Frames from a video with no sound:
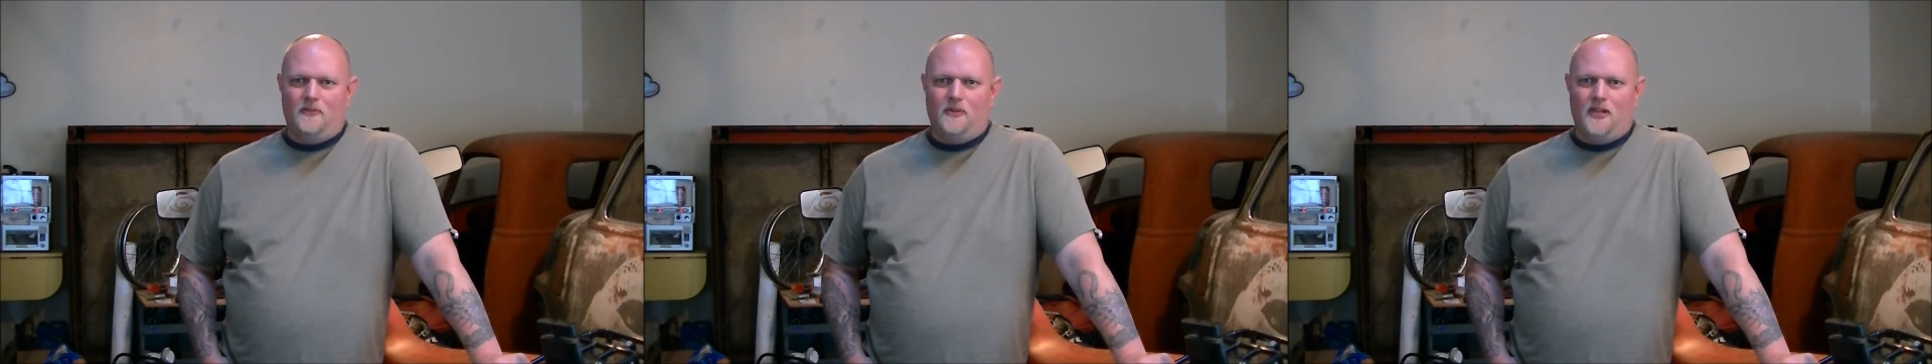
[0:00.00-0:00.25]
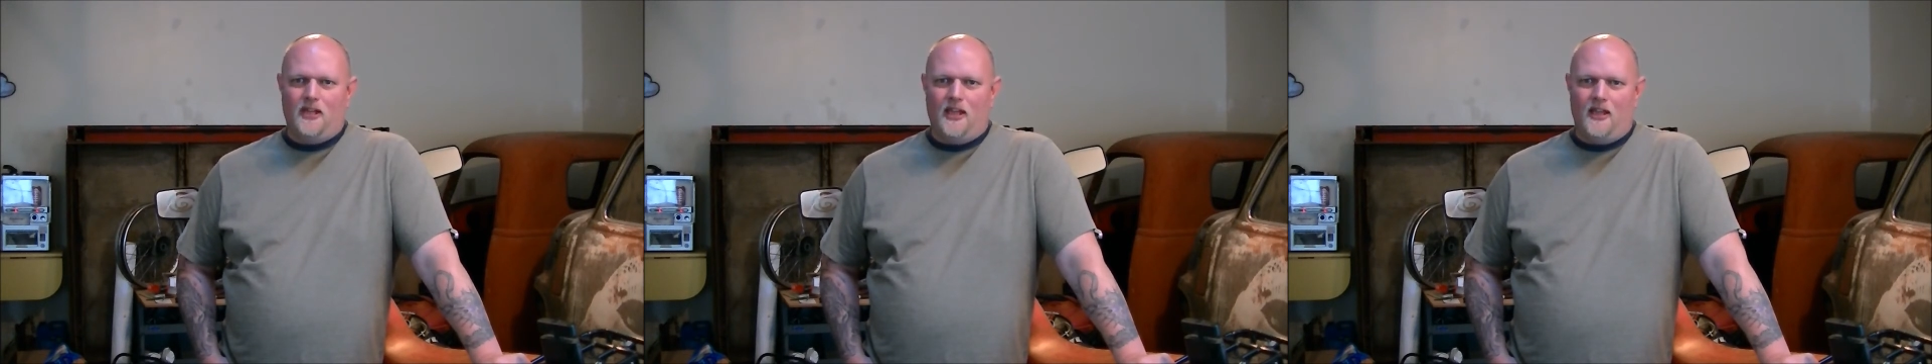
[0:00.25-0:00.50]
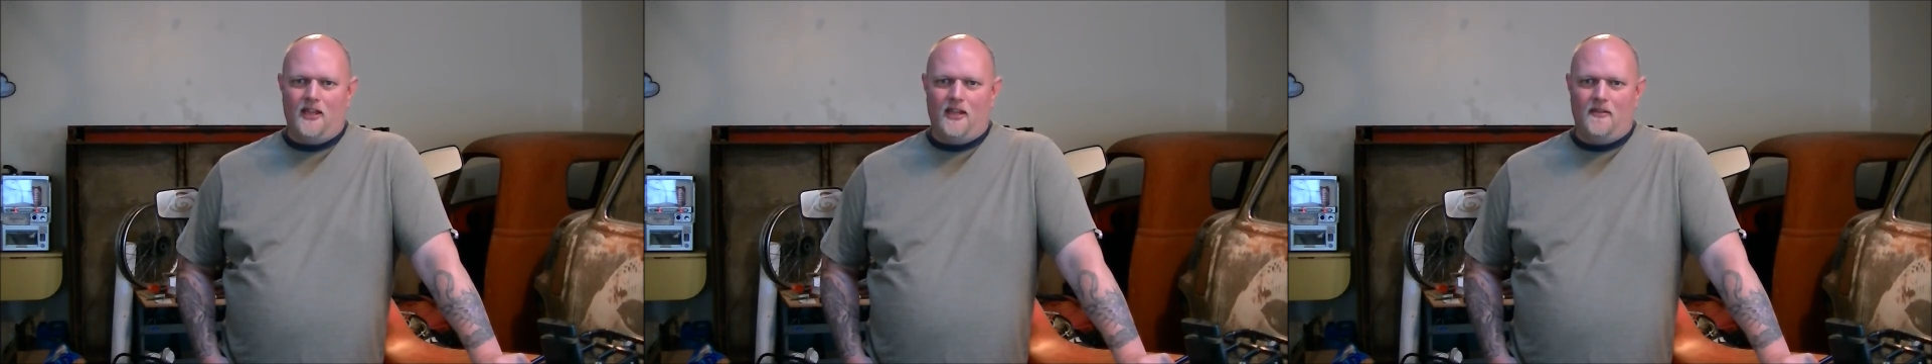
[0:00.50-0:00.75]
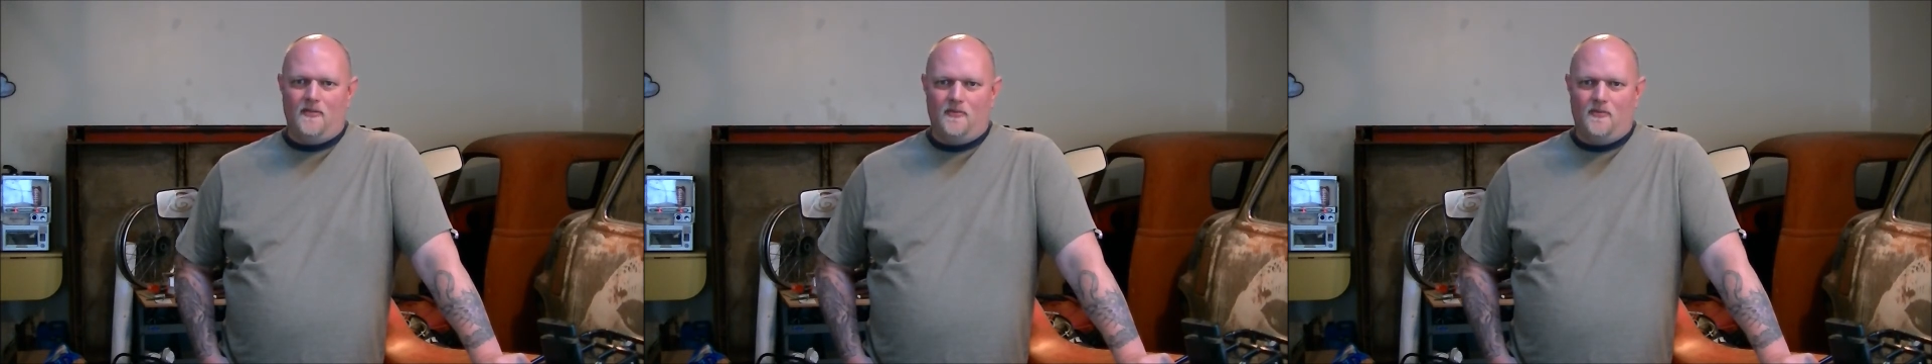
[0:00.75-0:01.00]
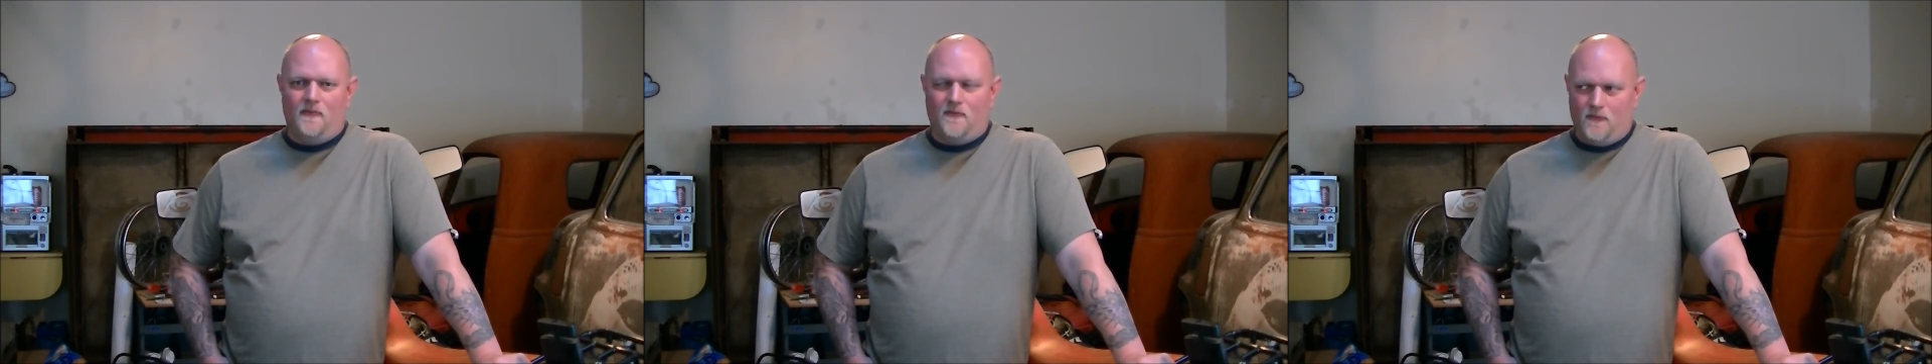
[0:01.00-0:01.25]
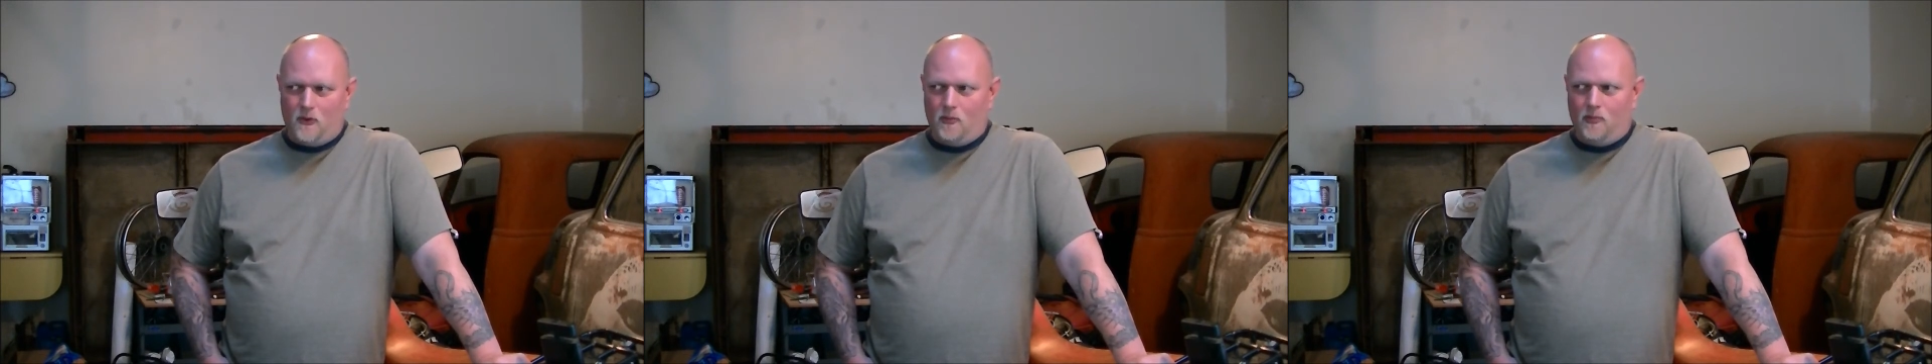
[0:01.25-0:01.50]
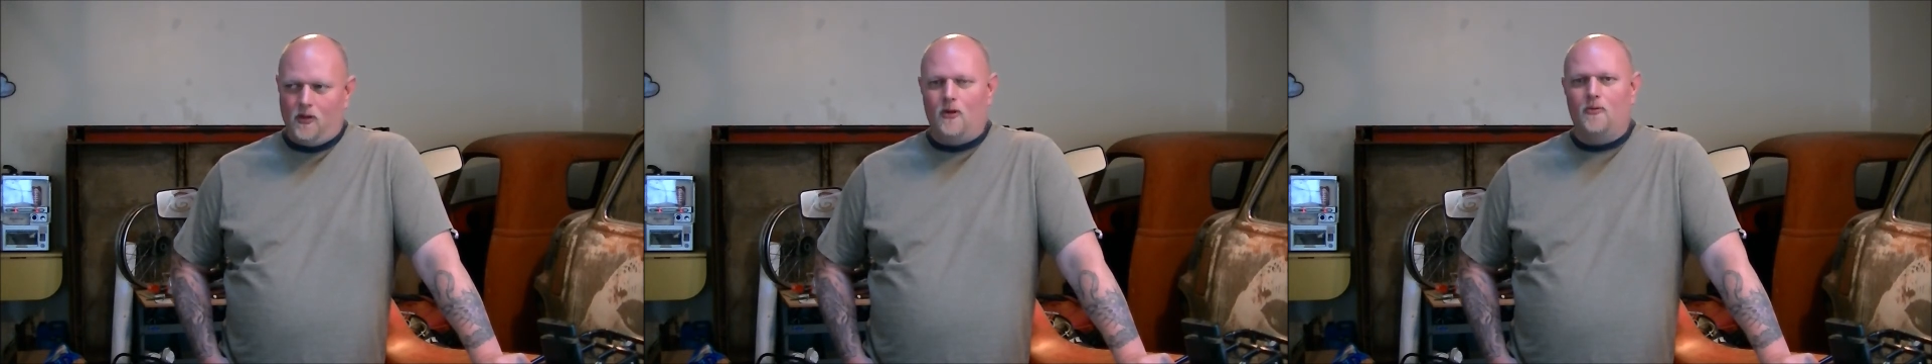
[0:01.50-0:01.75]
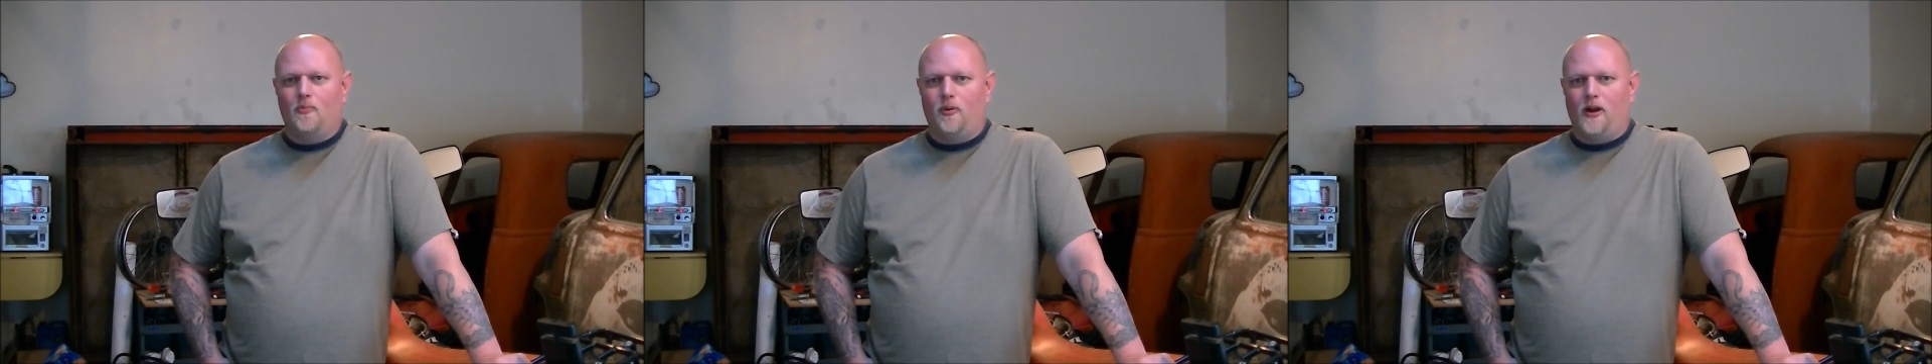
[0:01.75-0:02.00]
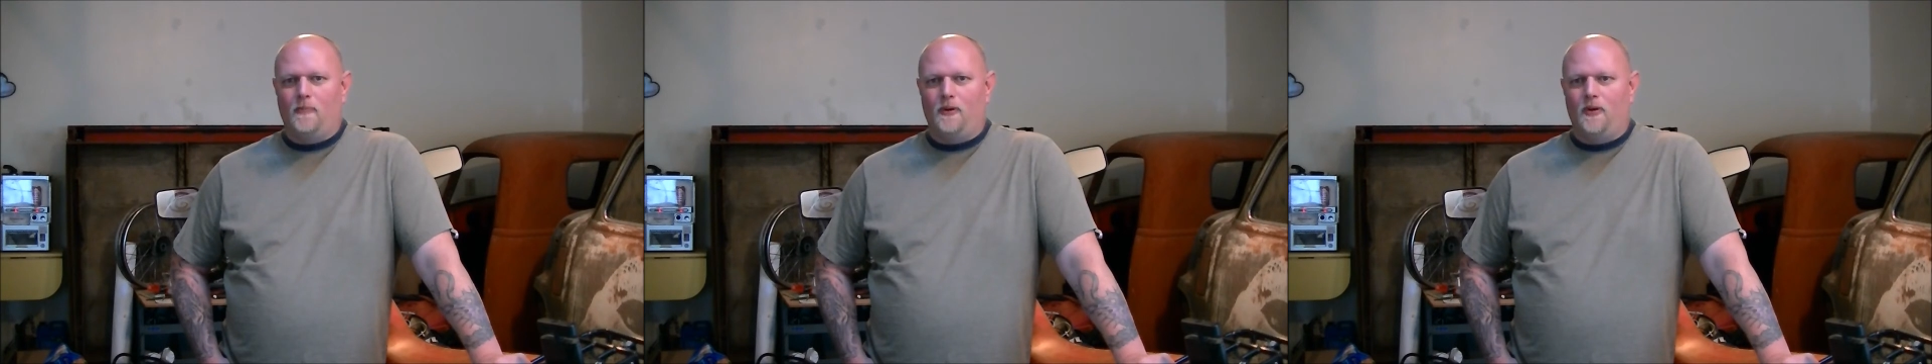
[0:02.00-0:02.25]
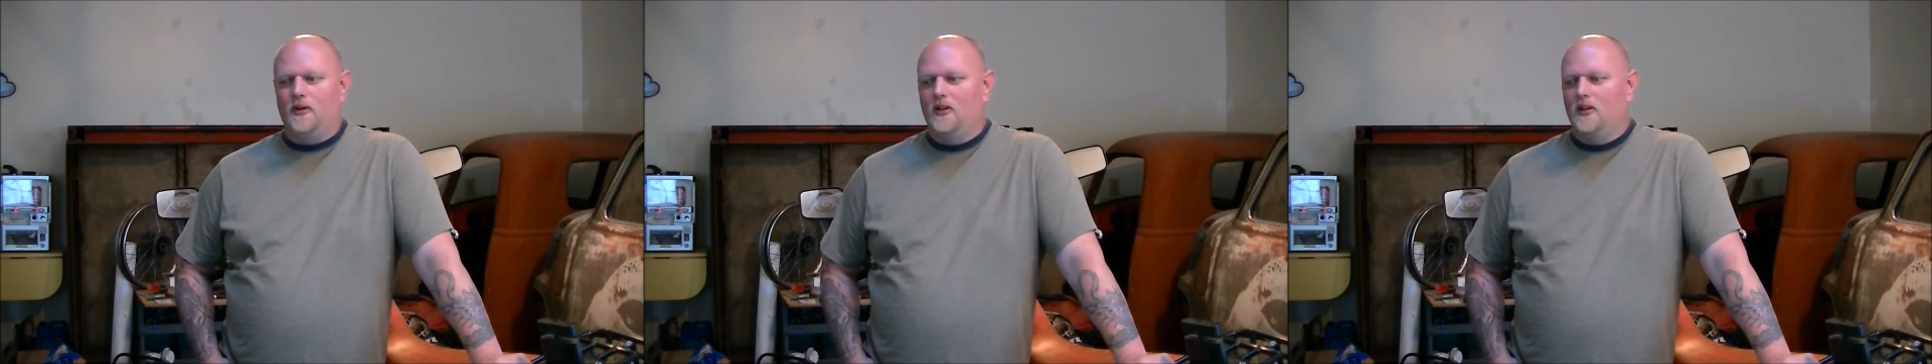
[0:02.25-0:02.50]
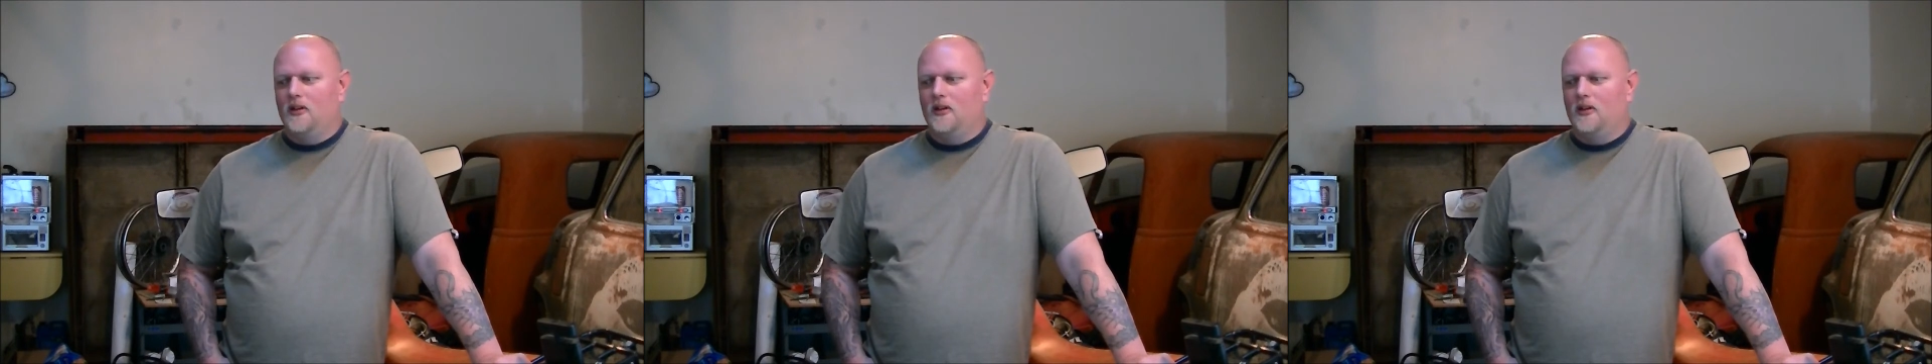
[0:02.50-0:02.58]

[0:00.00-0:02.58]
to be a full-blown prepper,